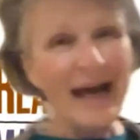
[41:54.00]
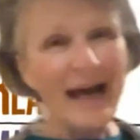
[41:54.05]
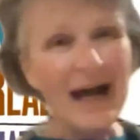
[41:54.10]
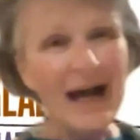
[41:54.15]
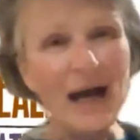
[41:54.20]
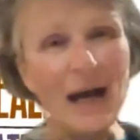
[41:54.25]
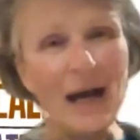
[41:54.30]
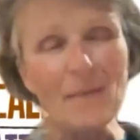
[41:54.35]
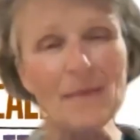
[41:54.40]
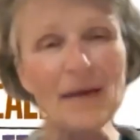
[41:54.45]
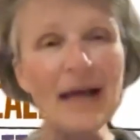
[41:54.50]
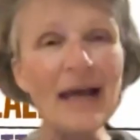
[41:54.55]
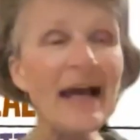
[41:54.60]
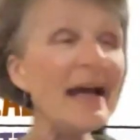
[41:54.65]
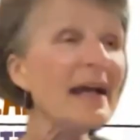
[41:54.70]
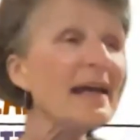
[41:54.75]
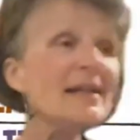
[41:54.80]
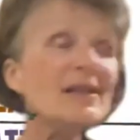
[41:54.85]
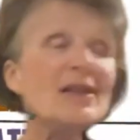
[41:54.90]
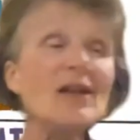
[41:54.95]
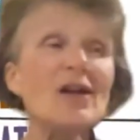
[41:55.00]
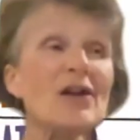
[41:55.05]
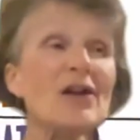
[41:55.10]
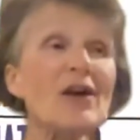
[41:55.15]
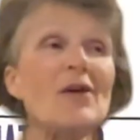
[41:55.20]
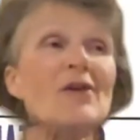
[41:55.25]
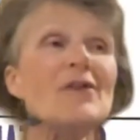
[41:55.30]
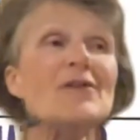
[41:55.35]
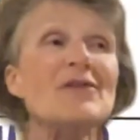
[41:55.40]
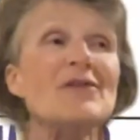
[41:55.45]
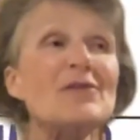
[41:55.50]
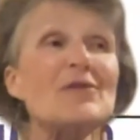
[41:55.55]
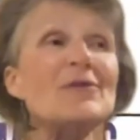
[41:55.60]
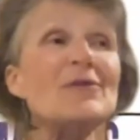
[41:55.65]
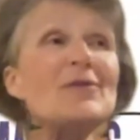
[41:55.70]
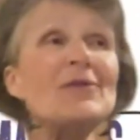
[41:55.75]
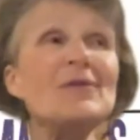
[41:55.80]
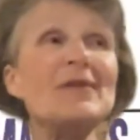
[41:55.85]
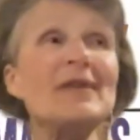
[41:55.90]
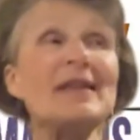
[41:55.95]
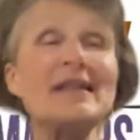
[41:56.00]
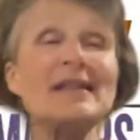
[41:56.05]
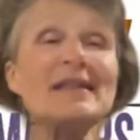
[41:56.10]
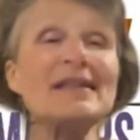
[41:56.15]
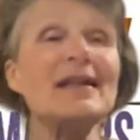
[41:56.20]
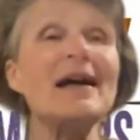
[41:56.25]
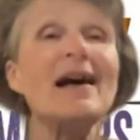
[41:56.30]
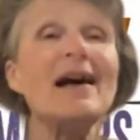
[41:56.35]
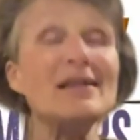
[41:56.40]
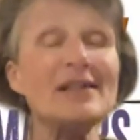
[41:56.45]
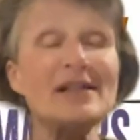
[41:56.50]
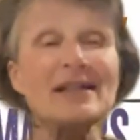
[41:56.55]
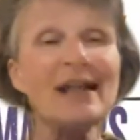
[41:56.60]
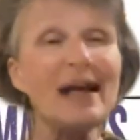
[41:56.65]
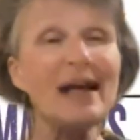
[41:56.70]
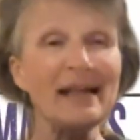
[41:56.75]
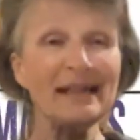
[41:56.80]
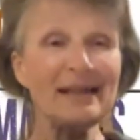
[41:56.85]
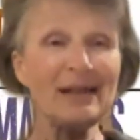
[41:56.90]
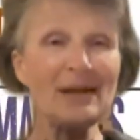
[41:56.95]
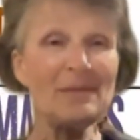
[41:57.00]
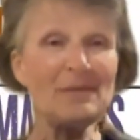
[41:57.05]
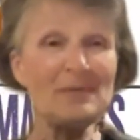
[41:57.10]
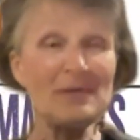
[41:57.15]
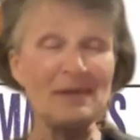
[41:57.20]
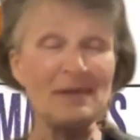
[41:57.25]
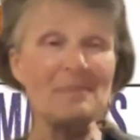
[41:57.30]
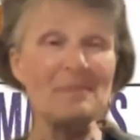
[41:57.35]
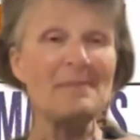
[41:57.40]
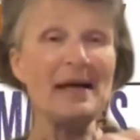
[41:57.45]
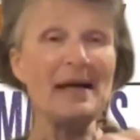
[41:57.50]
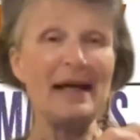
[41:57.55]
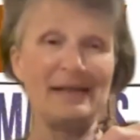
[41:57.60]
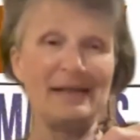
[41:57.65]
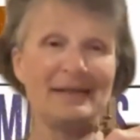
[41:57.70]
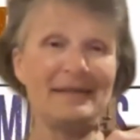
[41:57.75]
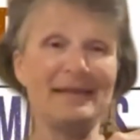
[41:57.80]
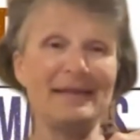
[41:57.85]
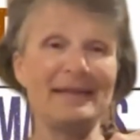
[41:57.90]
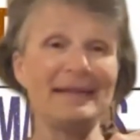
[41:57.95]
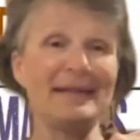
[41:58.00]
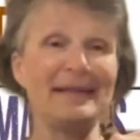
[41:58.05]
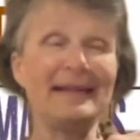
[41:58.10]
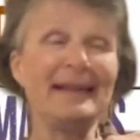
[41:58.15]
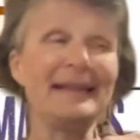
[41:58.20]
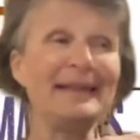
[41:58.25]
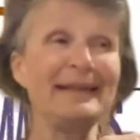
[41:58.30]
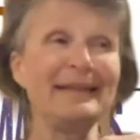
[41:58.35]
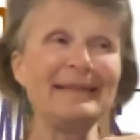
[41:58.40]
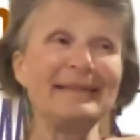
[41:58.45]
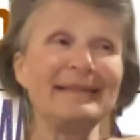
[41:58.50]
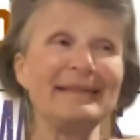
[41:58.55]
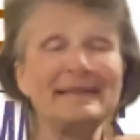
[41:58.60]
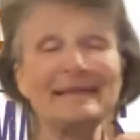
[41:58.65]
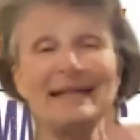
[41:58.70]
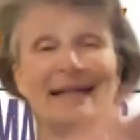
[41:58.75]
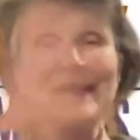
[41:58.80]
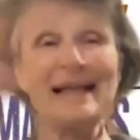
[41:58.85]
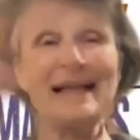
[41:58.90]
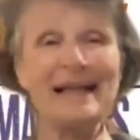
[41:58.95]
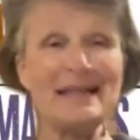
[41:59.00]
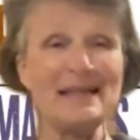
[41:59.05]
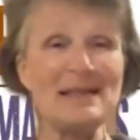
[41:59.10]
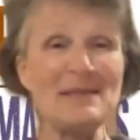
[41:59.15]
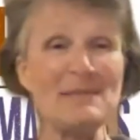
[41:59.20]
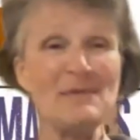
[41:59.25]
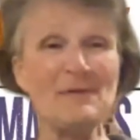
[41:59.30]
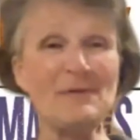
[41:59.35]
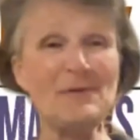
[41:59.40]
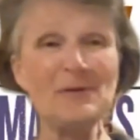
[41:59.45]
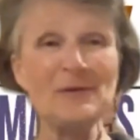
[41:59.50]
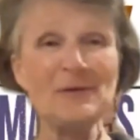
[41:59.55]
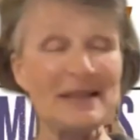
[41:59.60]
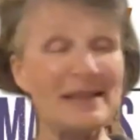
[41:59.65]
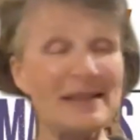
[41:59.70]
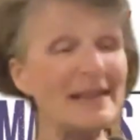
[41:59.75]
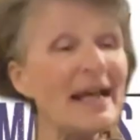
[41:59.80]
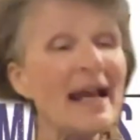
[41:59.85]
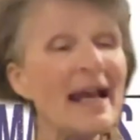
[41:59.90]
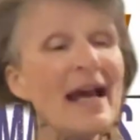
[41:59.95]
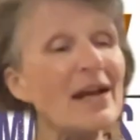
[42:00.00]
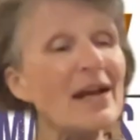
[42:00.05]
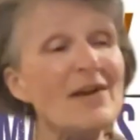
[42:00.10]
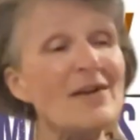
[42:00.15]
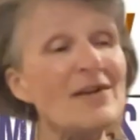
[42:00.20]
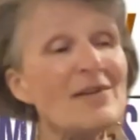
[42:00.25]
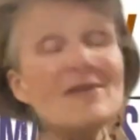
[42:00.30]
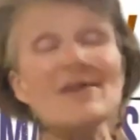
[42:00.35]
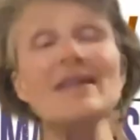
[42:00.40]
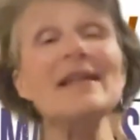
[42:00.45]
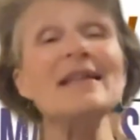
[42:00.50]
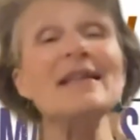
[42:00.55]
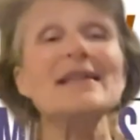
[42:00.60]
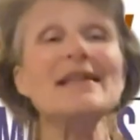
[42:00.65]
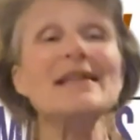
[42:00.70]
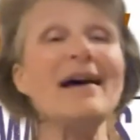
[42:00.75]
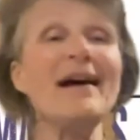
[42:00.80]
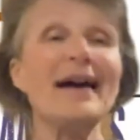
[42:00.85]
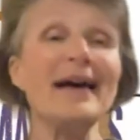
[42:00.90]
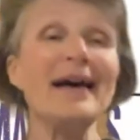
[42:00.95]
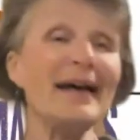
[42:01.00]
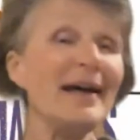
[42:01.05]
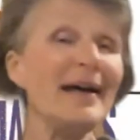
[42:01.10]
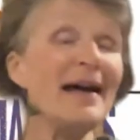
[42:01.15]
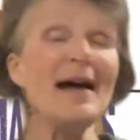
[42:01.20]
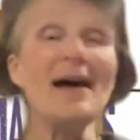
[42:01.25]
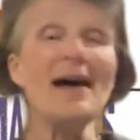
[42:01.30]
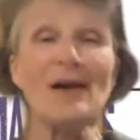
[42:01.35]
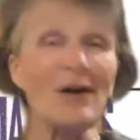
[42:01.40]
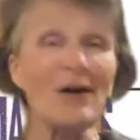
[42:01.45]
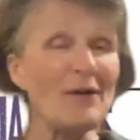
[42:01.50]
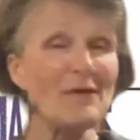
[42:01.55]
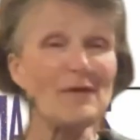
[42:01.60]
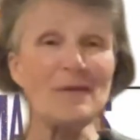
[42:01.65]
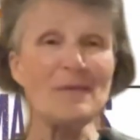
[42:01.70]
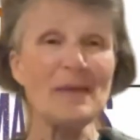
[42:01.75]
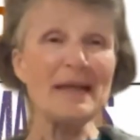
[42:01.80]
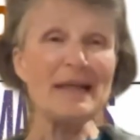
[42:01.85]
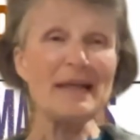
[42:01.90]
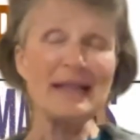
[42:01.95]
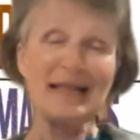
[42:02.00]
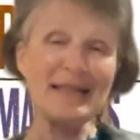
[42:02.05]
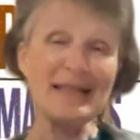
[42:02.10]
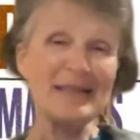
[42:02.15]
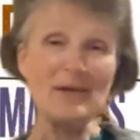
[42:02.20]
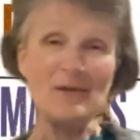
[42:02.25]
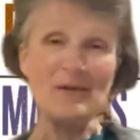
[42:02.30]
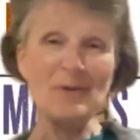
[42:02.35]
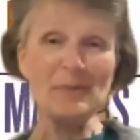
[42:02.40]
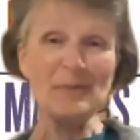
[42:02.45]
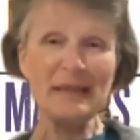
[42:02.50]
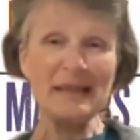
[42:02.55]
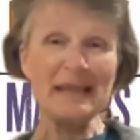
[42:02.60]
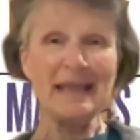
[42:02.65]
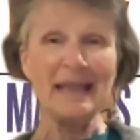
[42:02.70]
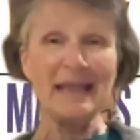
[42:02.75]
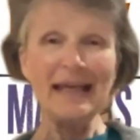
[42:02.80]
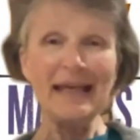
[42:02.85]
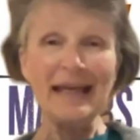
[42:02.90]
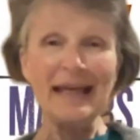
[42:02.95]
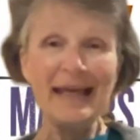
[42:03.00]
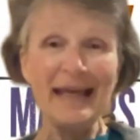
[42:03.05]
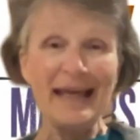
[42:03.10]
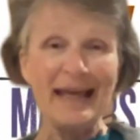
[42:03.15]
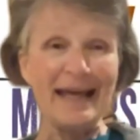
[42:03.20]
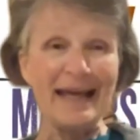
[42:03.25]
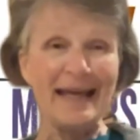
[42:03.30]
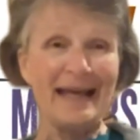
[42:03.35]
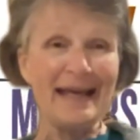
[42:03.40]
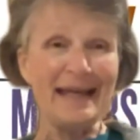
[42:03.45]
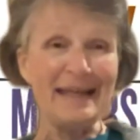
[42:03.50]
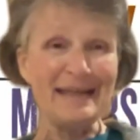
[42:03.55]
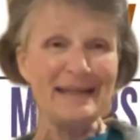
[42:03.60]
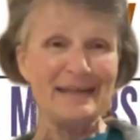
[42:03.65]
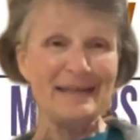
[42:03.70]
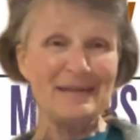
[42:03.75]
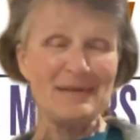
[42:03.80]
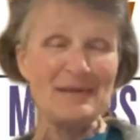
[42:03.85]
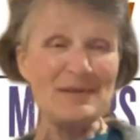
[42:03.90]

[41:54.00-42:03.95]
and goes through the entire, she'd hardly opened her mouth in classes before this, goes through the entire coffee making ceremony and